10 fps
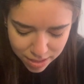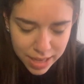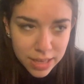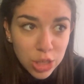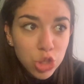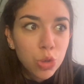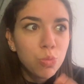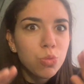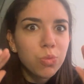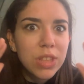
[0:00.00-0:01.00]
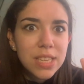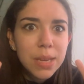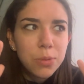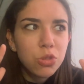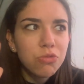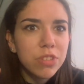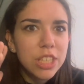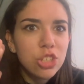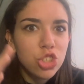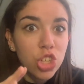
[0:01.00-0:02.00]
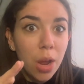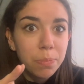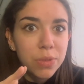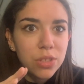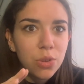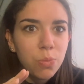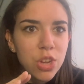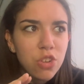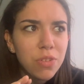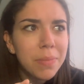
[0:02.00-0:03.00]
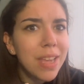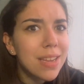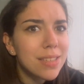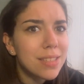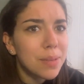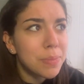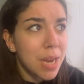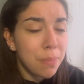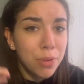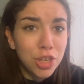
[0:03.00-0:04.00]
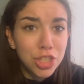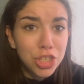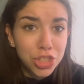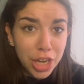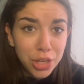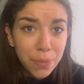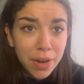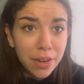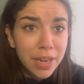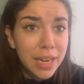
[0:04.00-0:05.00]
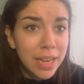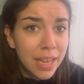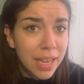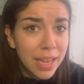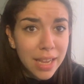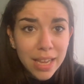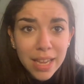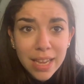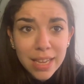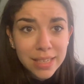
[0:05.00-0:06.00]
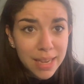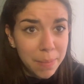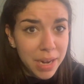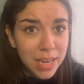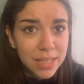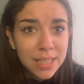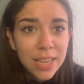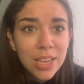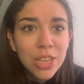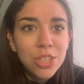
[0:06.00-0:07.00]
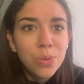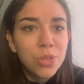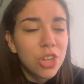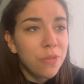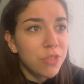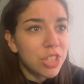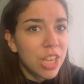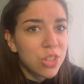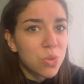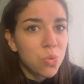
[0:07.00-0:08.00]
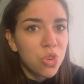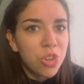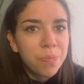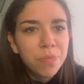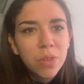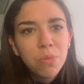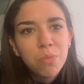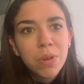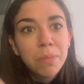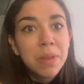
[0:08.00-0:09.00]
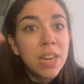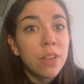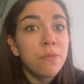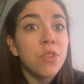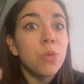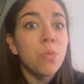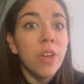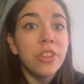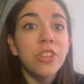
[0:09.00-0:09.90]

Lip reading: And so this episode really jumps. So we go from like September to January in 10 minutes. So we start first day of school. We're meeting a few of